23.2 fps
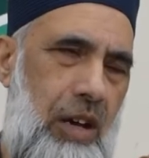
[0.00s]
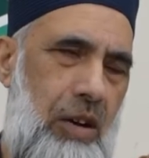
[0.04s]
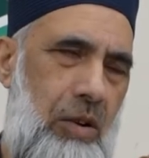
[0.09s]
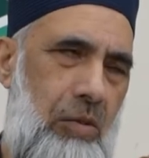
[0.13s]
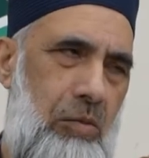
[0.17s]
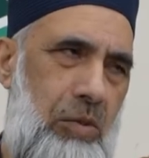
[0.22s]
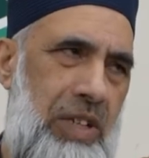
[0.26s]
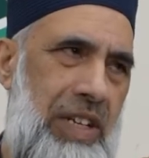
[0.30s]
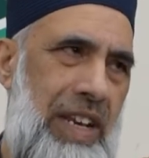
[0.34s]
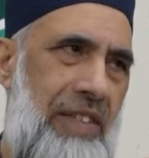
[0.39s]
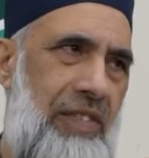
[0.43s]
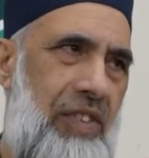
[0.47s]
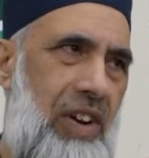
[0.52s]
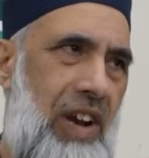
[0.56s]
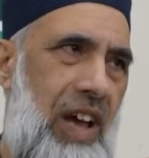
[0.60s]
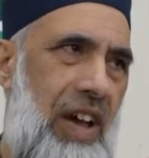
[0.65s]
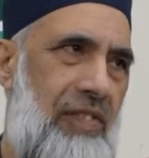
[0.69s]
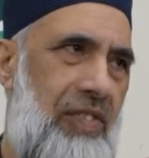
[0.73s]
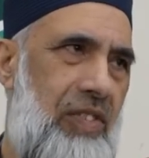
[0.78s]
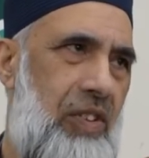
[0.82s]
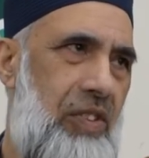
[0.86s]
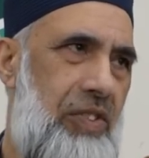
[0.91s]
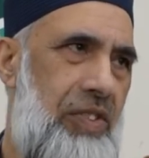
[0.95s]
We never
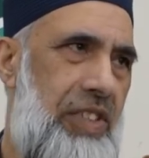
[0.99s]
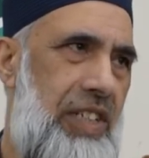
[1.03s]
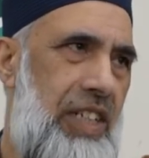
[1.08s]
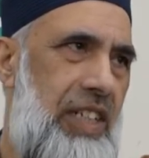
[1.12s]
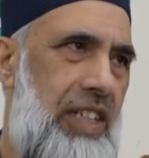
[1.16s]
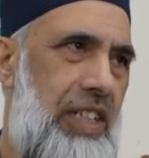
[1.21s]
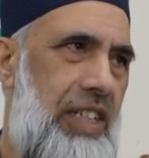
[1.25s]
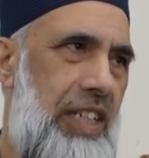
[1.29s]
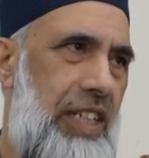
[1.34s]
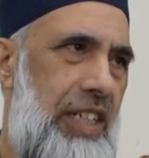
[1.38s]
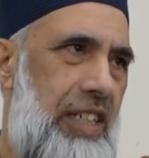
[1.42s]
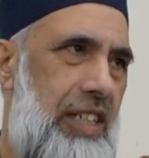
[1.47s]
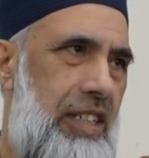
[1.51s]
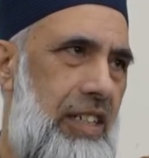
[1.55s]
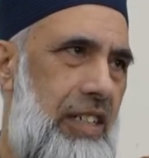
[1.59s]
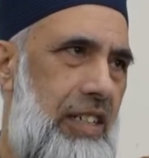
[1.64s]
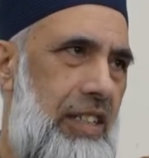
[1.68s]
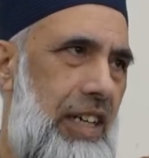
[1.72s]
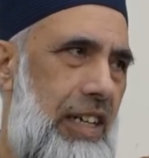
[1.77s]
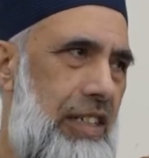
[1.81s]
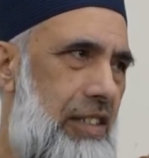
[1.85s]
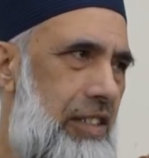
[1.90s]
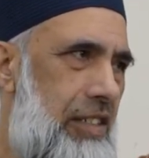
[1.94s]
have considered
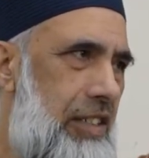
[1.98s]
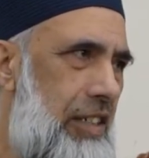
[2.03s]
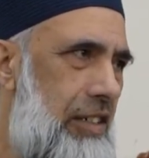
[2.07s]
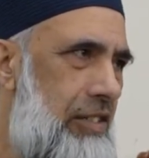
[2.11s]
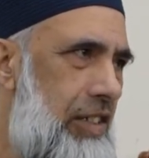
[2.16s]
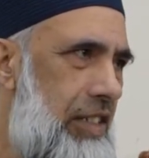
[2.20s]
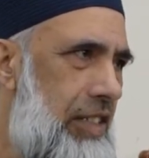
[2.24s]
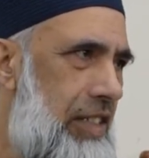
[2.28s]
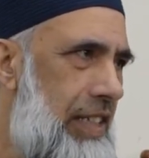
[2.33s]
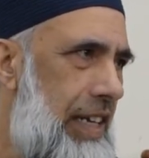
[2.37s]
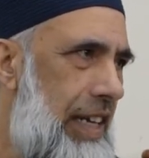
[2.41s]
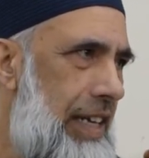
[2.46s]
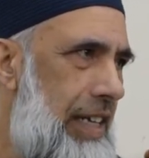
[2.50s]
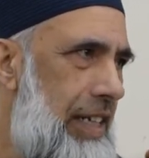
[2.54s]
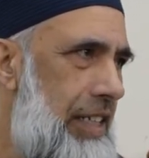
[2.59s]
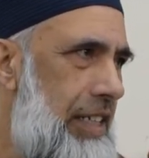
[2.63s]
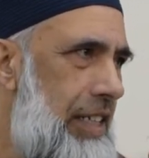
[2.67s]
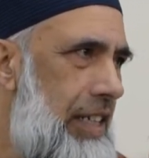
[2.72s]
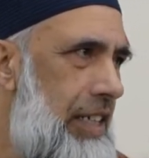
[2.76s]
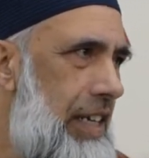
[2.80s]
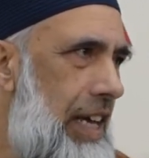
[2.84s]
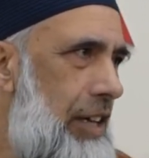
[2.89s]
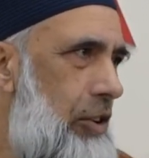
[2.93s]
it that serious,
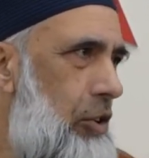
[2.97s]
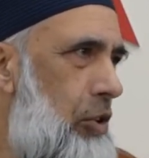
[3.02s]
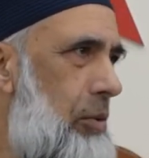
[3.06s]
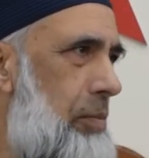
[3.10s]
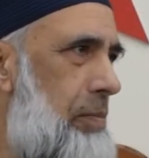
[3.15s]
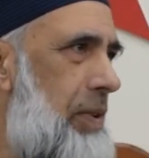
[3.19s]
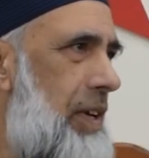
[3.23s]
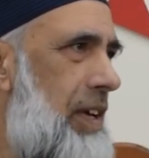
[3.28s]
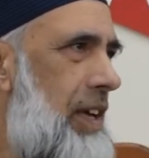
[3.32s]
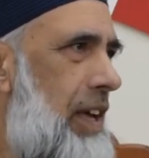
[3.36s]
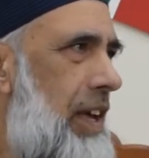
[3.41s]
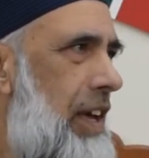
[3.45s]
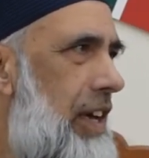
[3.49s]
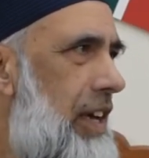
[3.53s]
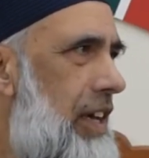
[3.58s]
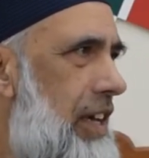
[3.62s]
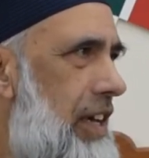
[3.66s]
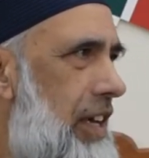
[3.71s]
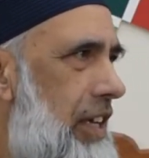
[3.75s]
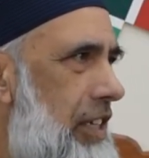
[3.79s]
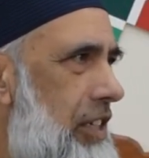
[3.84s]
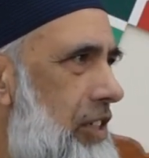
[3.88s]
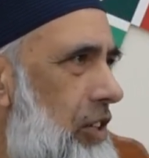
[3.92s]
sadly, and I hope,
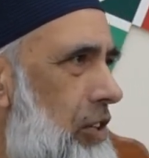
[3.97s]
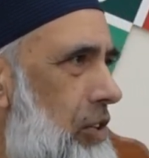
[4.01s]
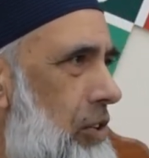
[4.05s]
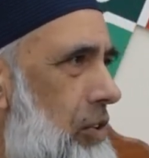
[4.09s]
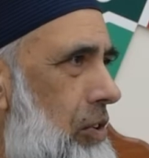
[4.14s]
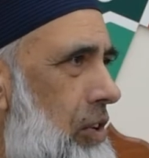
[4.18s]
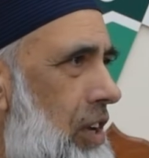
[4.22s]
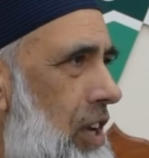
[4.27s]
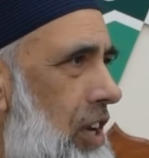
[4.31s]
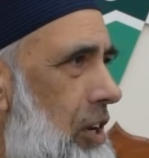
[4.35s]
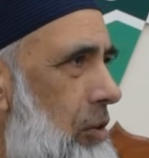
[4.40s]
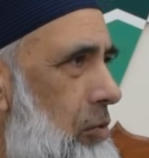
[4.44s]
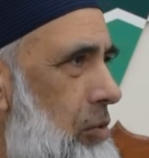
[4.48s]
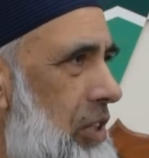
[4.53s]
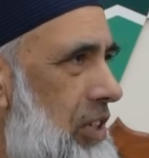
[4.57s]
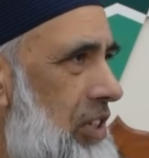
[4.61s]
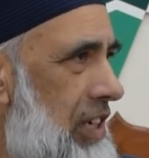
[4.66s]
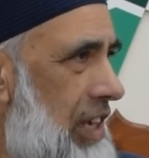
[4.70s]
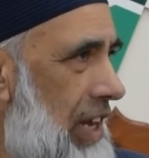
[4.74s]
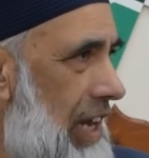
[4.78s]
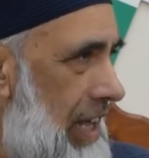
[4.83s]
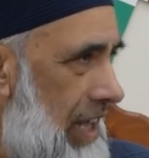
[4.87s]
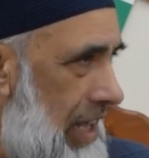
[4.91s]
you know,
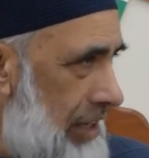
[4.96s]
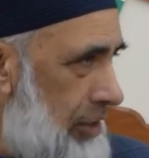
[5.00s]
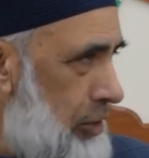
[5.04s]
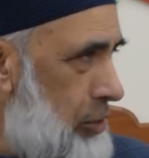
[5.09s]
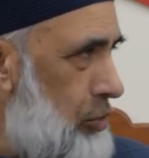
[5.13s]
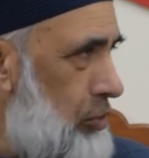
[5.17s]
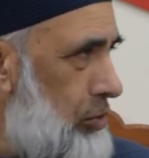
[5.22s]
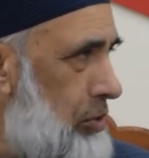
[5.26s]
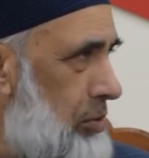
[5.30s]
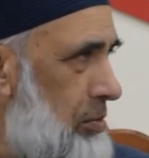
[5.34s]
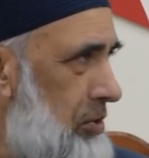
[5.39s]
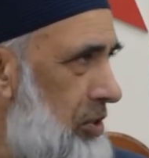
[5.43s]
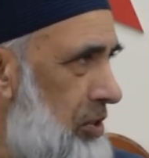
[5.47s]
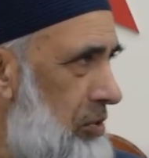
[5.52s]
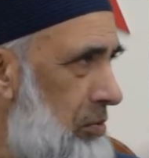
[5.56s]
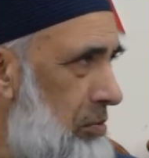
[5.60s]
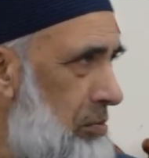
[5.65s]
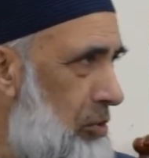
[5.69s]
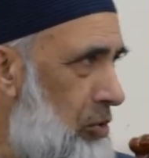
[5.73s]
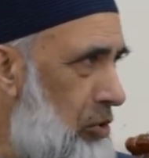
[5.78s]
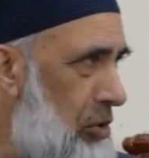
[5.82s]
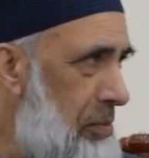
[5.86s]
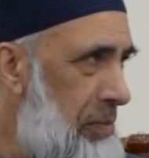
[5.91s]
I'll talk to you
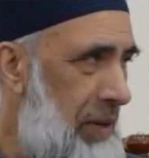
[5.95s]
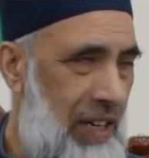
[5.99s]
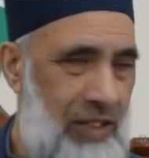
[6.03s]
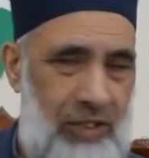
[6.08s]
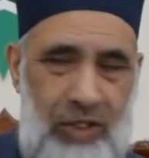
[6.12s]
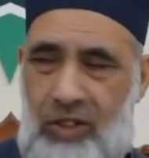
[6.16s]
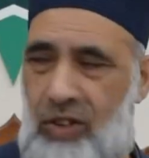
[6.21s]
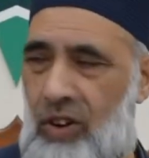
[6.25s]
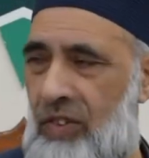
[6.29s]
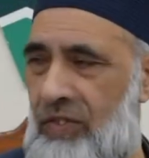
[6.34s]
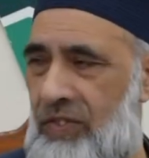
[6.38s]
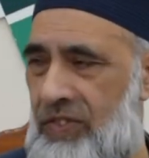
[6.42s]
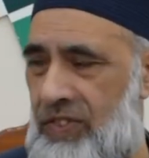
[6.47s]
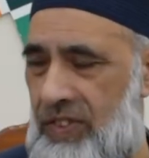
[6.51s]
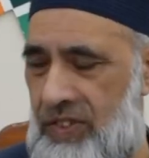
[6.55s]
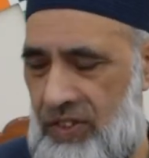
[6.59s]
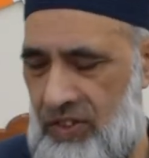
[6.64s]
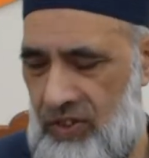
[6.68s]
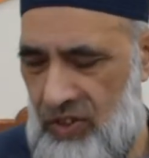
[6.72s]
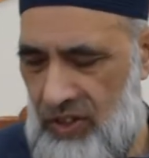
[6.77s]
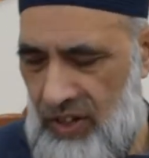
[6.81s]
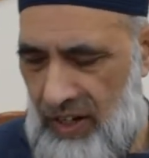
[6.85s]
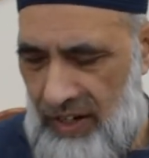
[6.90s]
more about the
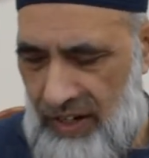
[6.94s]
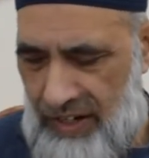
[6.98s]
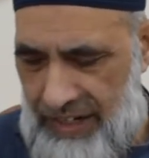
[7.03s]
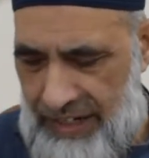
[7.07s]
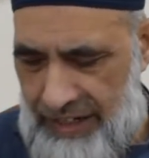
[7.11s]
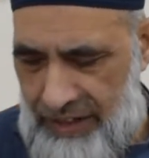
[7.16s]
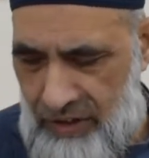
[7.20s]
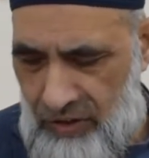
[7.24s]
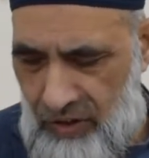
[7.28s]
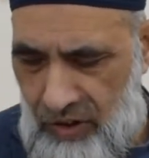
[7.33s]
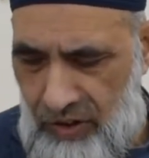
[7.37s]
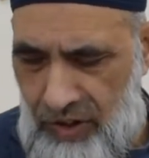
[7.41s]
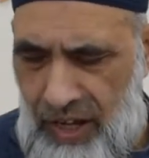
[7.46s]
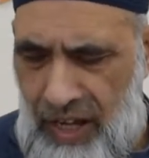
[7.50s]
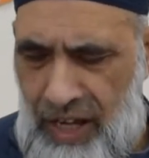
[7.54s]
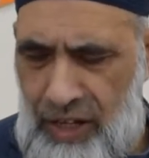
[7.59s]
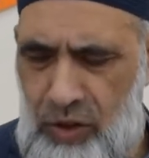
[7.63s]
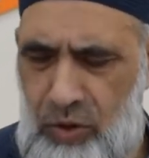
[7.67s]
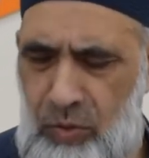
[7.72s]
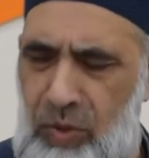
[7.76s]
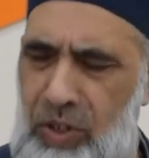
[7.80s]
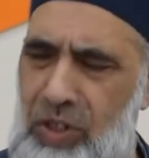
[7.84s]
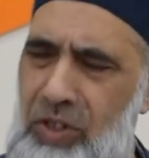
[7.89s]
conference, inshallah, later on.
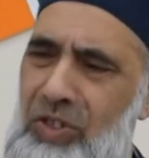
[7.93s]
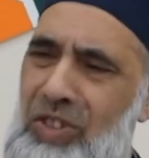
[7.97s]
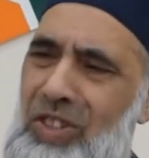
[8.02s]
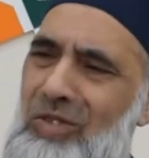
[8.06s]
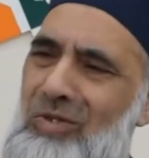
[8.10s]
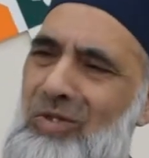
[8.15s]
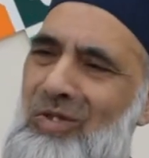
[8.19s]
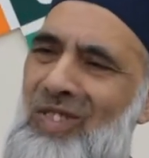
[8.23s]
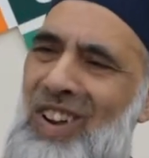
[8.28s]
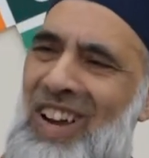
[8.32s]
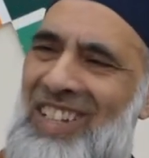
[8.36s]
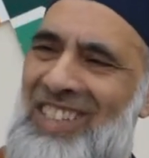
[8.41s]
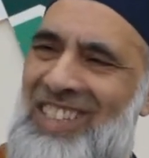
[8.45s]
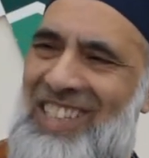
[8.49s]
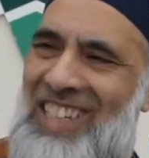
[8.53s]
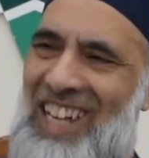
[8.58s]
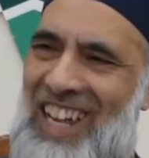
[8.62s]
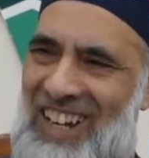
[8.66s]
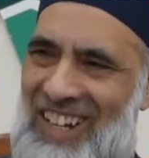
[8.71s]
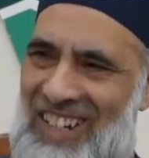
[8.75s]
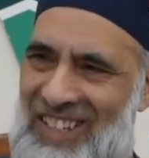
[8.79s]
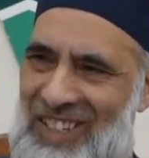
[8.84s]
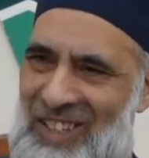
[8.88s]
So what does the Quran
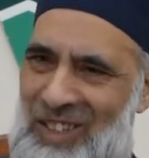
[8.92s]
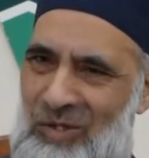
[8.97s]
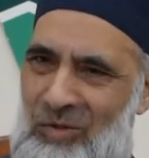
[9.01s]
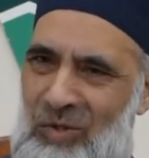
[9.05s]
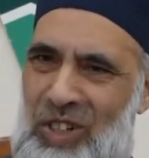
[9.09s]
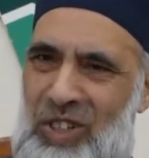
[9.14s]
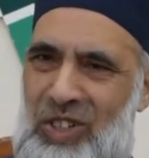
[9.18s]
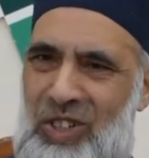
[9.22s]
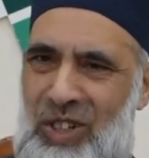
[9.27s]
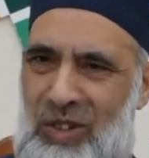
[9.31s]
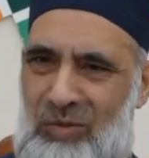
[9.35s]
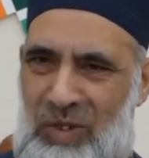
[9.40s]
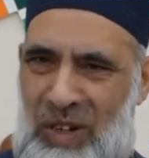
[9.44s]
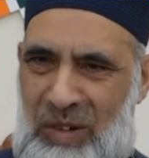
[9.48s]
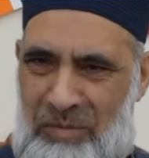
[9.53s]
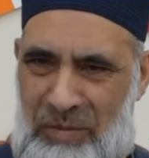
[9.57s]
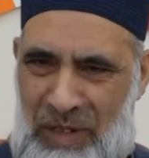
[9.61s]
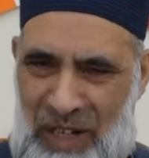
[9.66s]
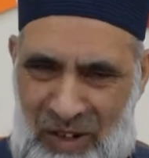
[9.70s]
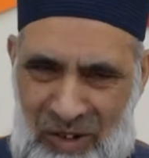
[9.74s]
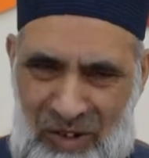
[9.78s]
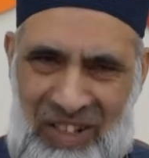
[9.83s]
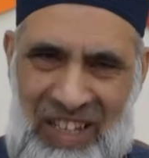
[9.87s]
tell us? What should we
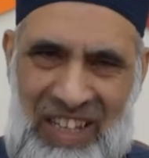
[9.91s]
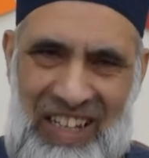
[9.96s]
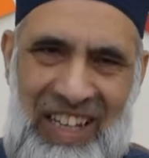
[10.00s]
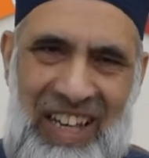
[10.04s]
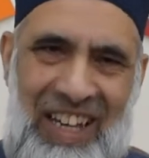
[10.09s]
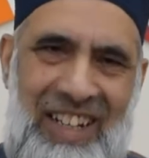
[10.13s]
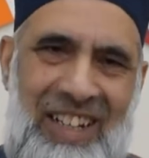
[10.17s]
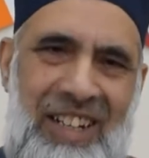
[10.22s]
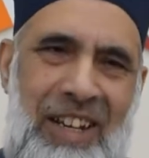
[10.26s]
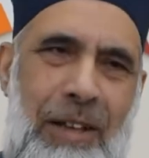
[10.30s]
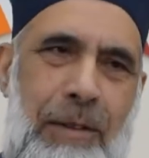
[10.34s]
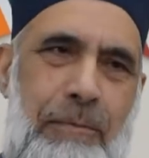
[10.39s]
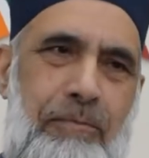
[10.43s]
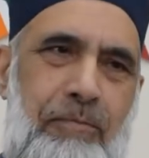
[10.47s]
be looking at?